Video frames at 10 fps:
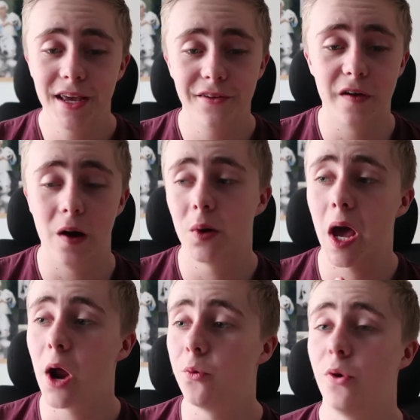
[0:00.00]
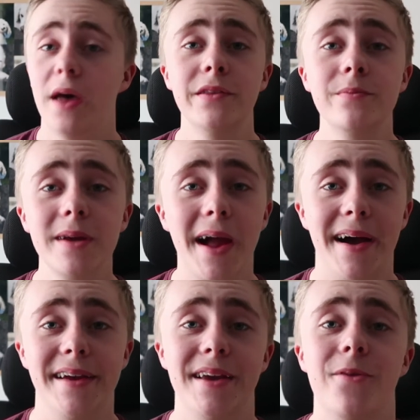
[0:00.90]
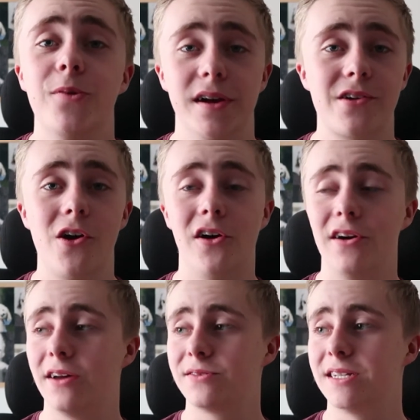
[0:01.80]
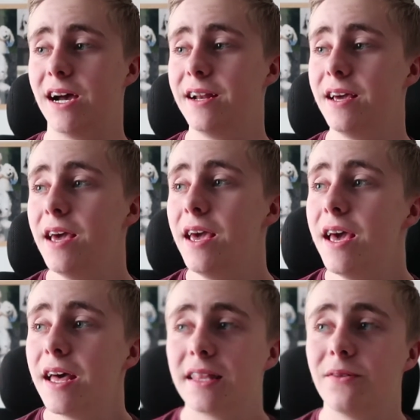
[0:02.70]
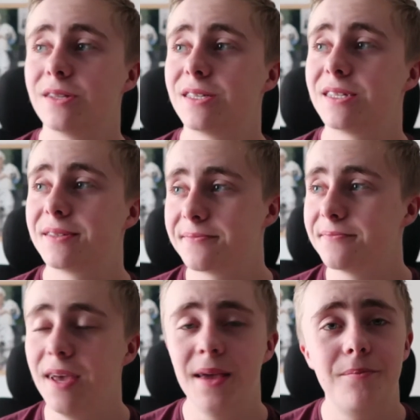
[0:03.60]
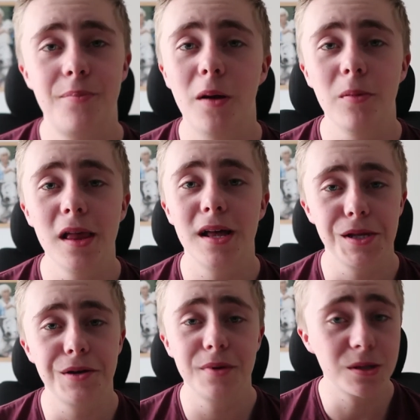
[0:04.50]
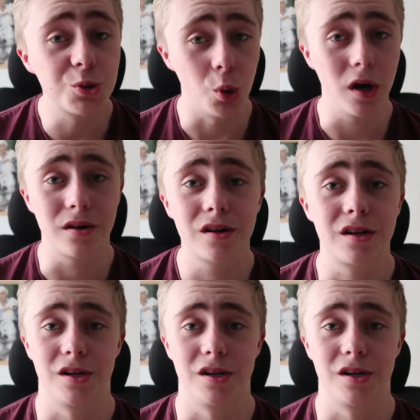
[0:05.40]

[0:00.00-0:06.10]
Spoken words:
they found a random guy with a car outside that was probably a little bit drunk